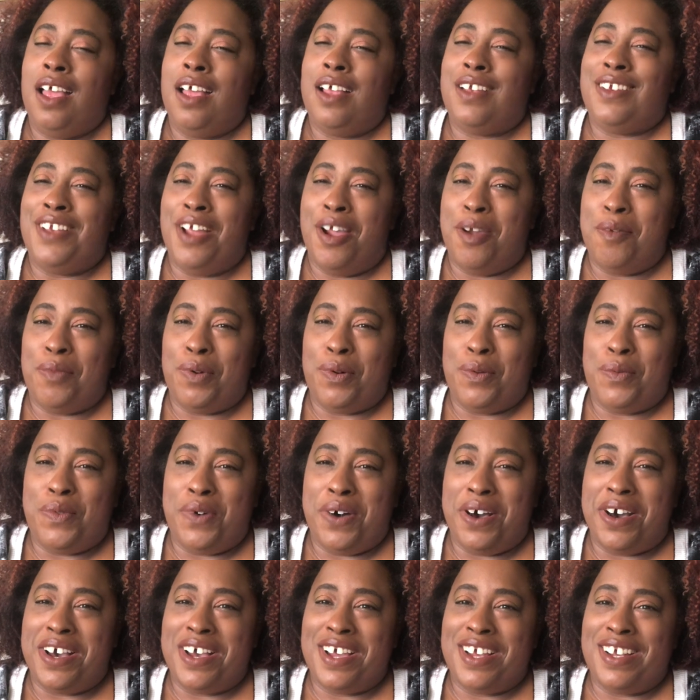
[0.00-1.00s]
Number
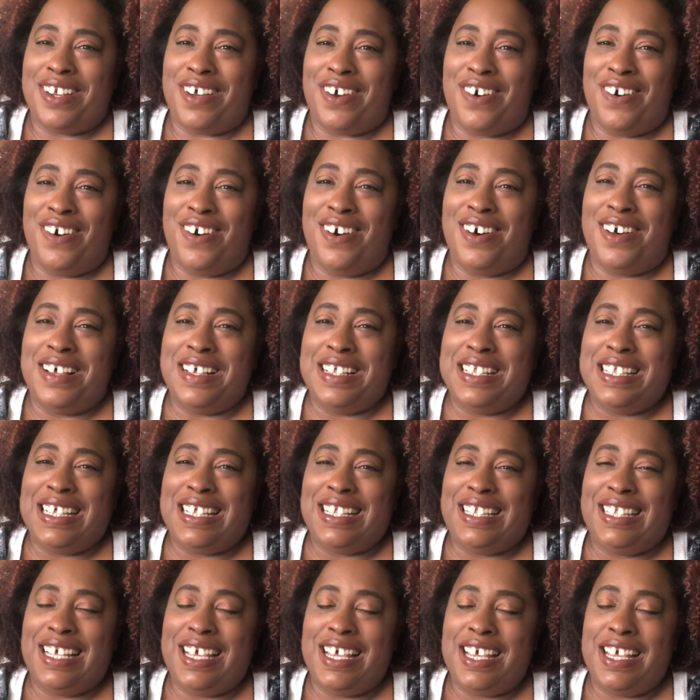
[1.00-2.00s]
one on the
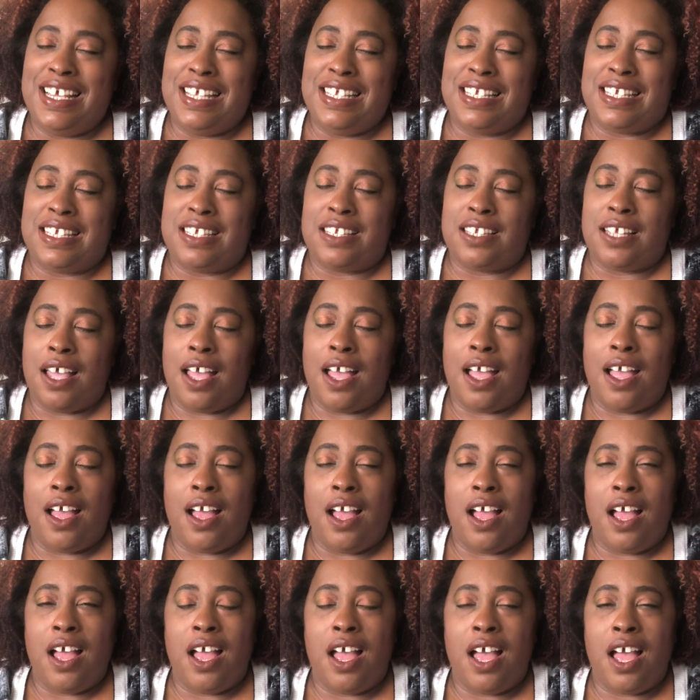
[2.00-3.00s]
list,
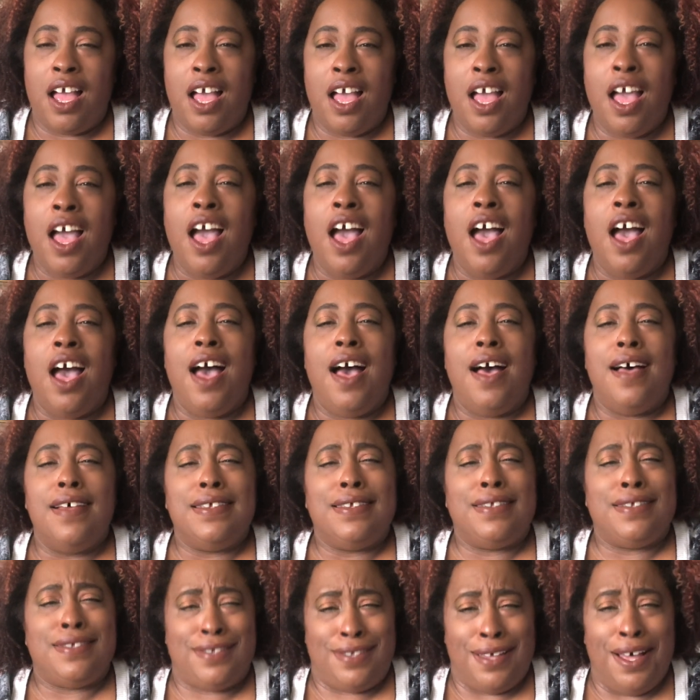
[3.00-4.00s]

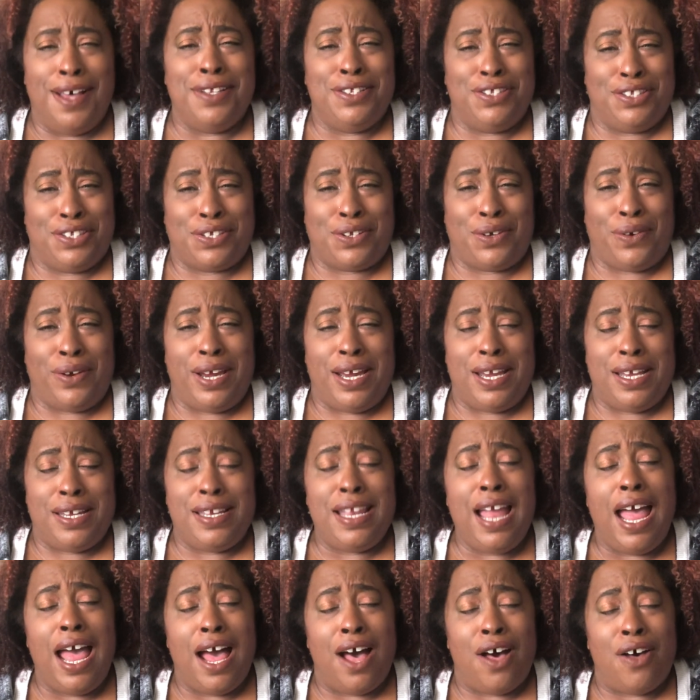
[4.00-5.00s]
sunscreen.
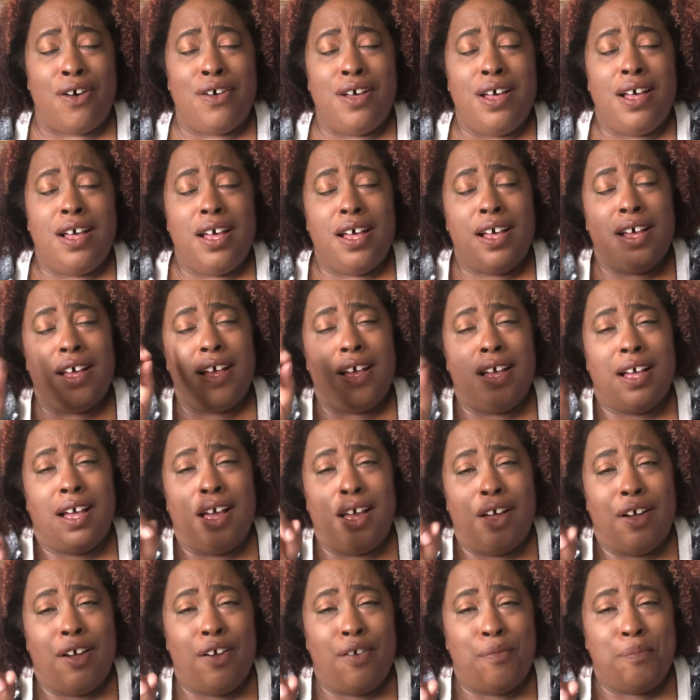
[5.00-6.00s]
Now,
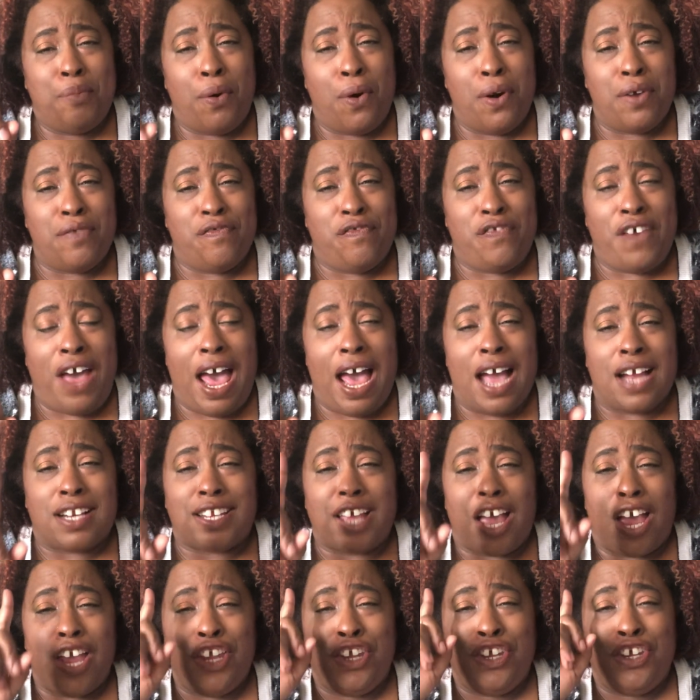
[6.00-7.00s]
important fact,
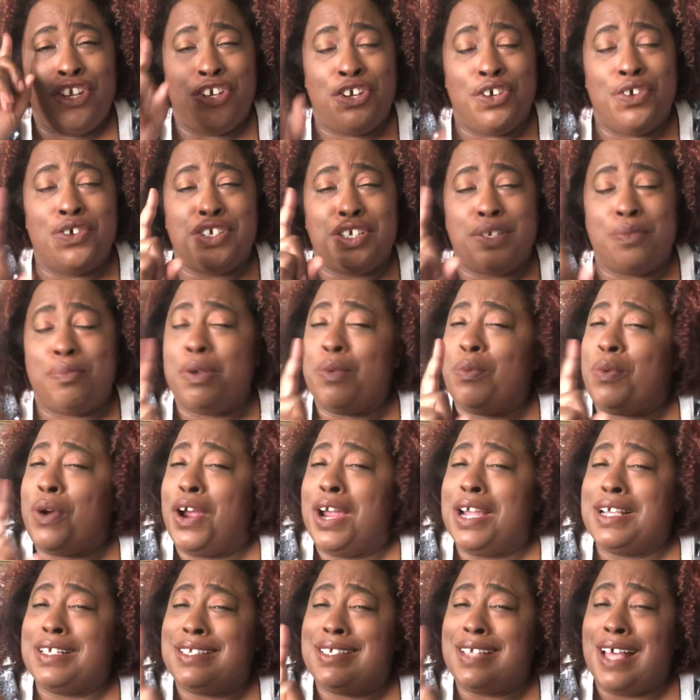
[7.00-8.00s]
you should be
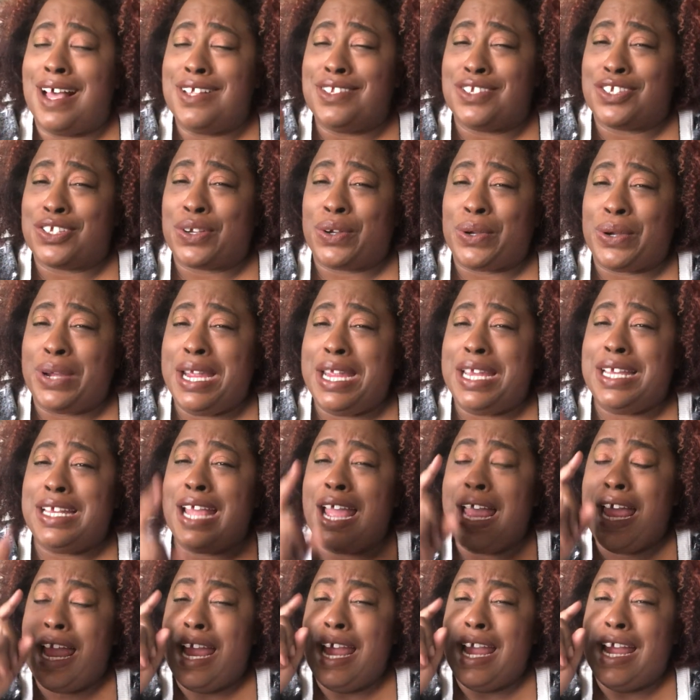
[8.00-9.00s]
wearing sunscreen
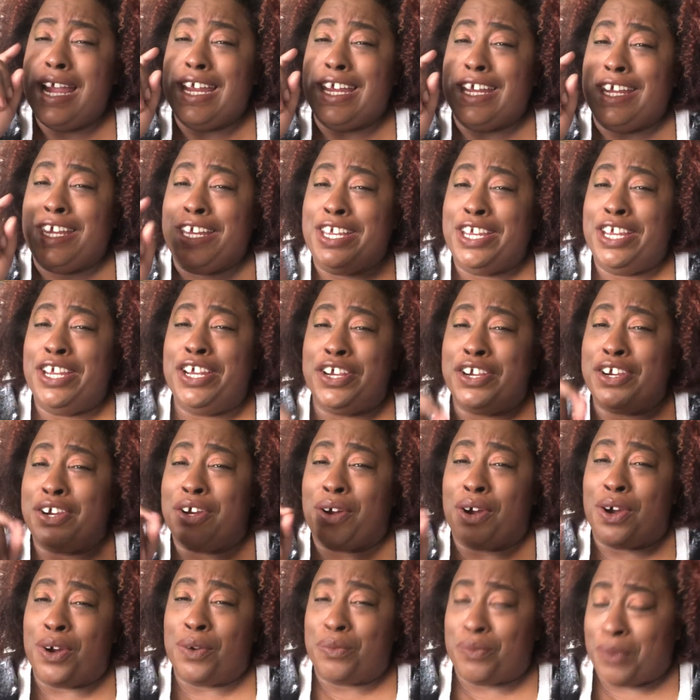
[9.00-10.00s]
year
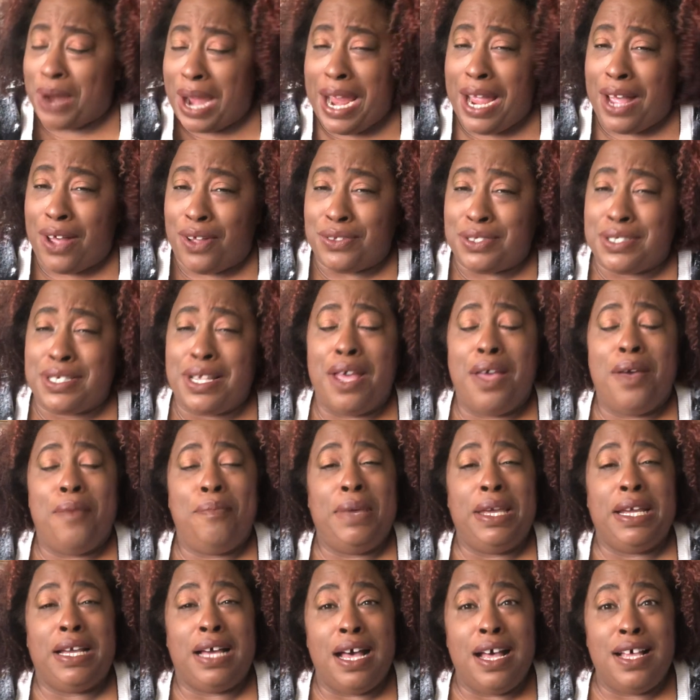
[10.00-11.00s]
around,
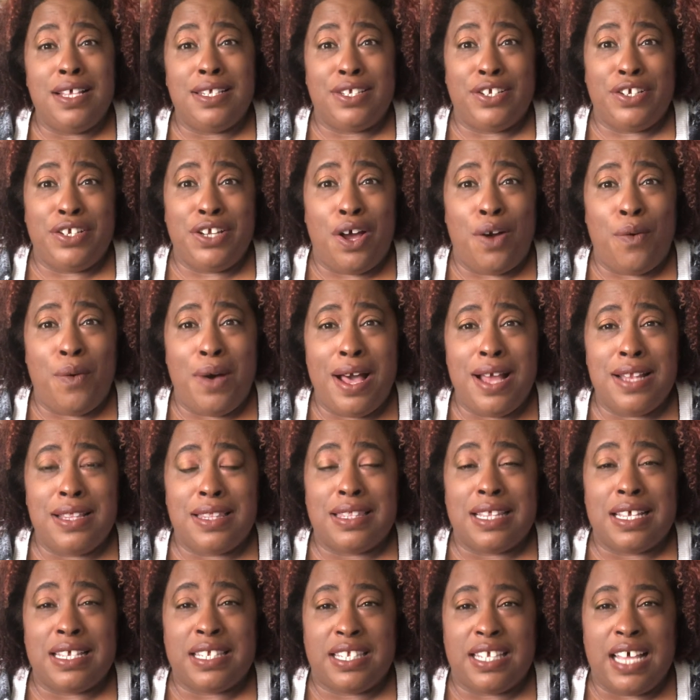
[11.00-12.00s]
because you know what?
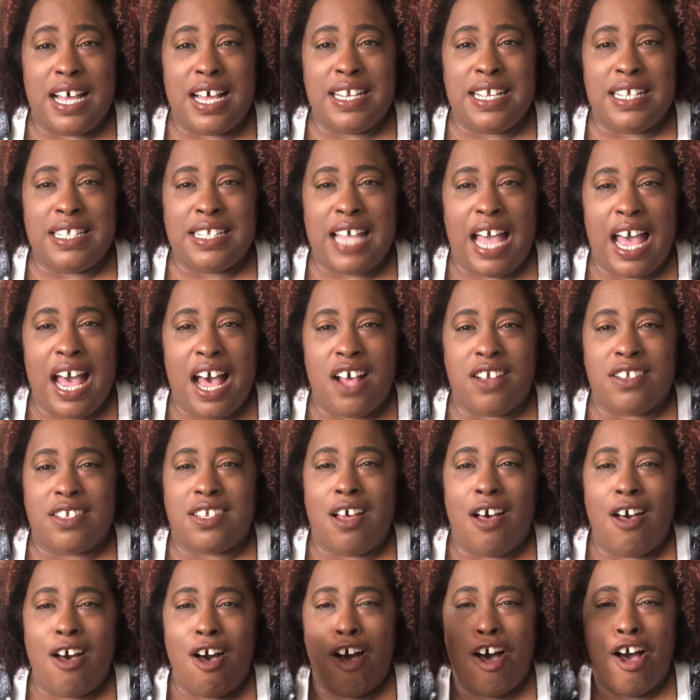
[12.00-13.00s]
The sun is out
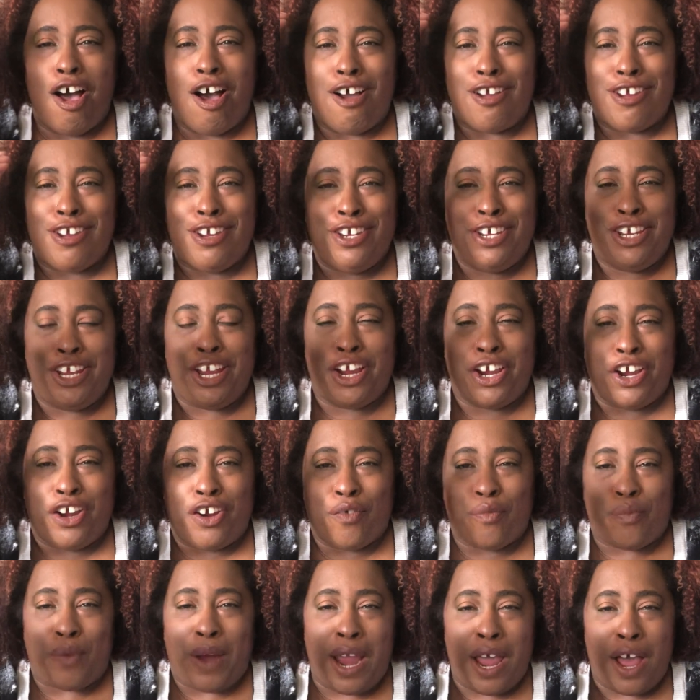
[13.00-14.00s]

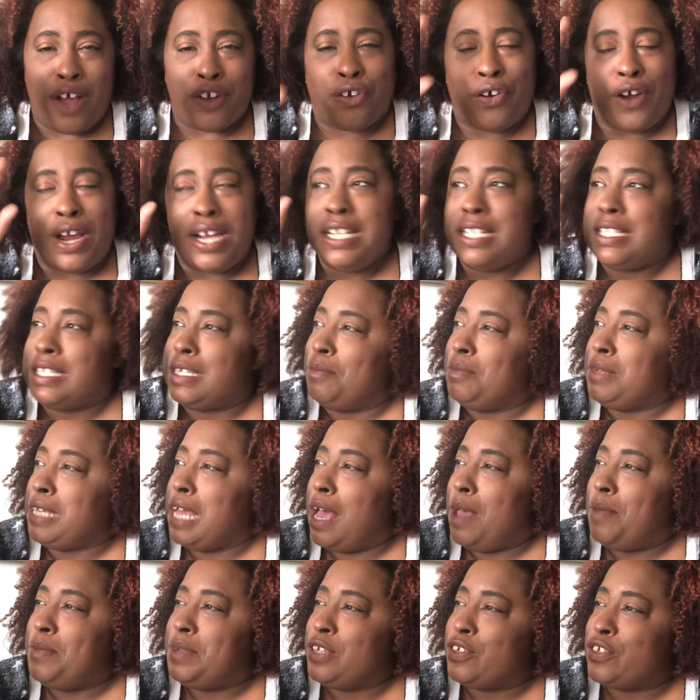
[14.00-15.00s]
year round. Granted,
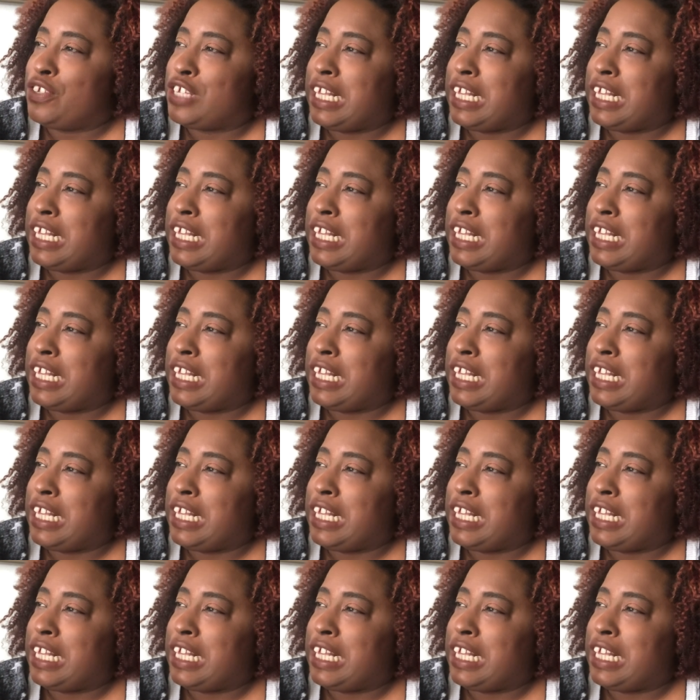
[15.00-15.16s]
sometimes it's